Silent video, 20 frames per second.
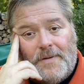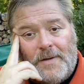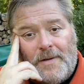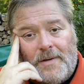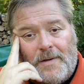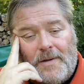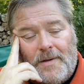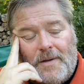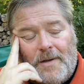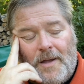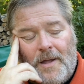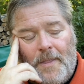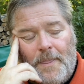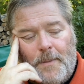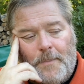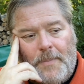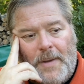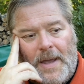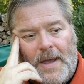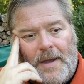on
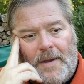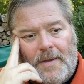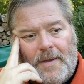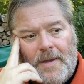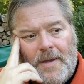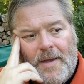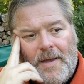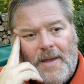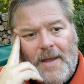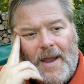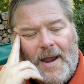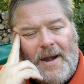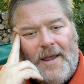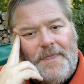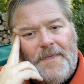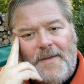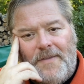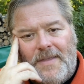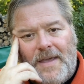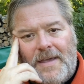the back. And I
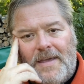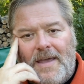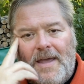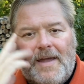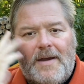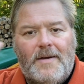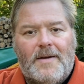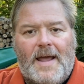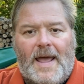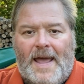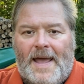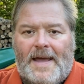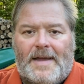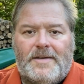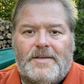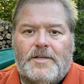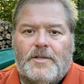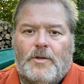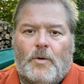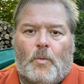think that can
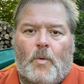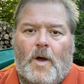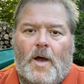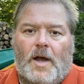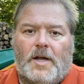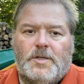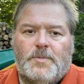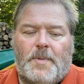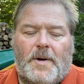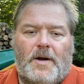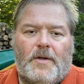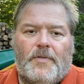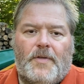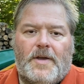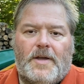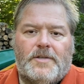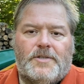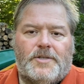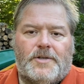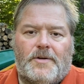add to the watch, but I don't
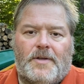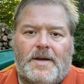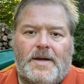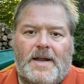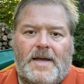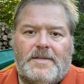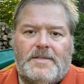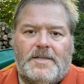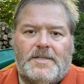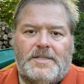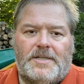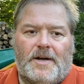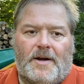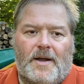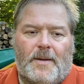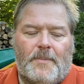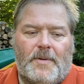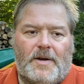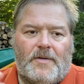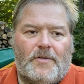think it's certainly necessary.
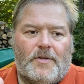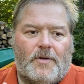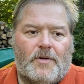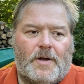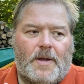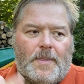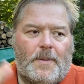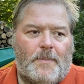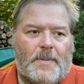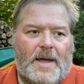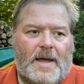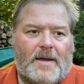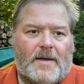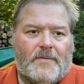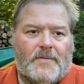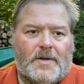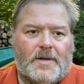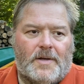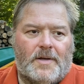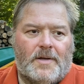I mean, you look on the back
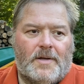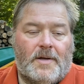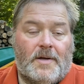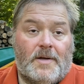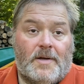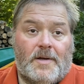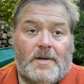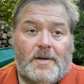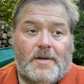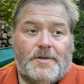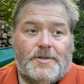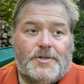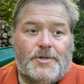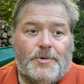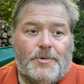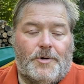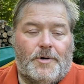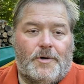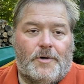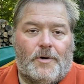of a
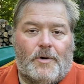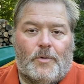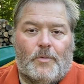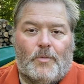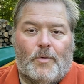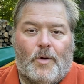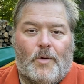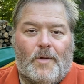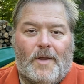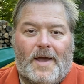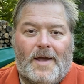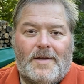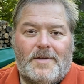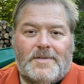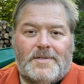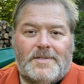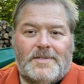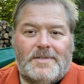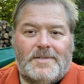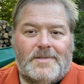Tudor or
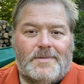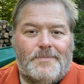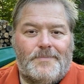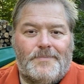Rolex,